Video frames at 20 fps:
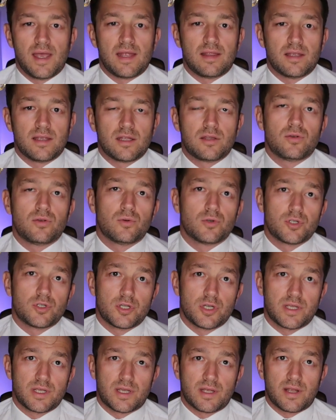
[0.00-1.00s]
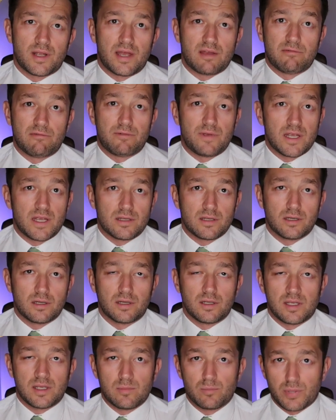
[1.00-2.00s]
and that usually can have
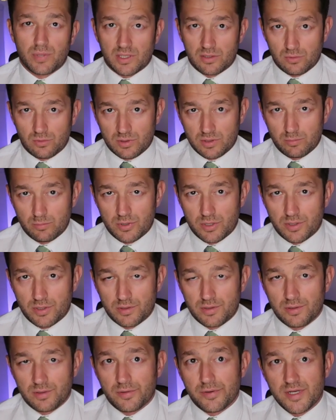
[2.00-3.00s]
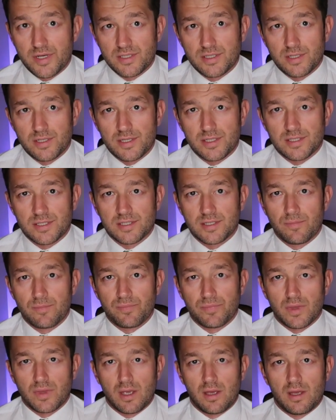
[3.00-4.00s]
fatal impact on the bird. The reason is,
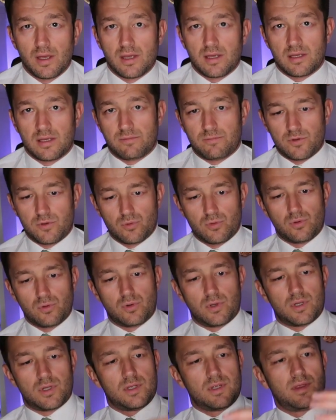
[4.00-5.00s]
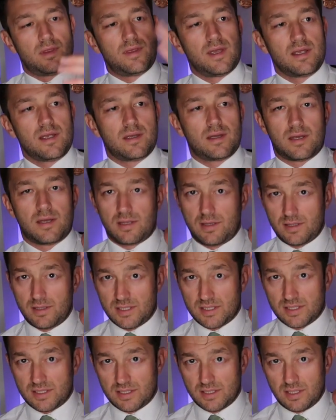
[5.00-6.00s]
if you think
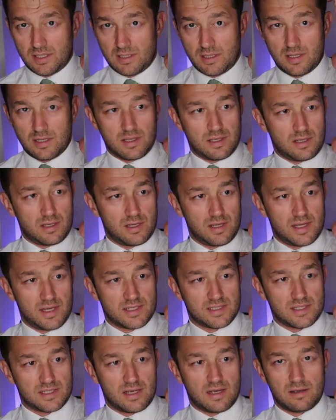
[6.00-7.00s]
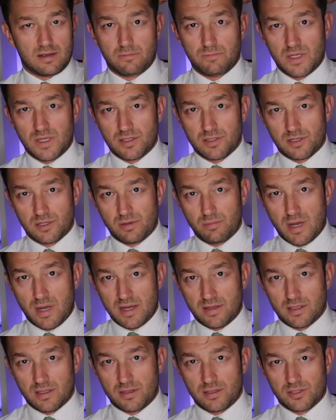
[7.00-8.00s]
this as a wind
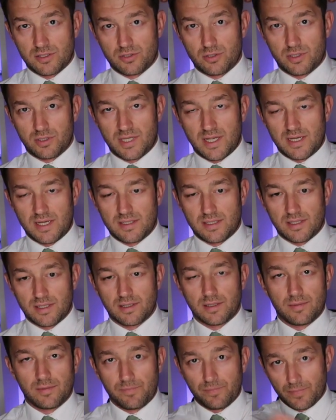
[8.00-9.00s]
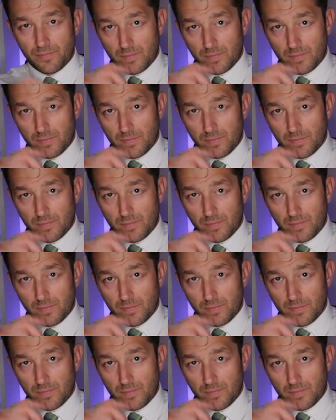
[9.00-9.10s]
turbine that is rotating,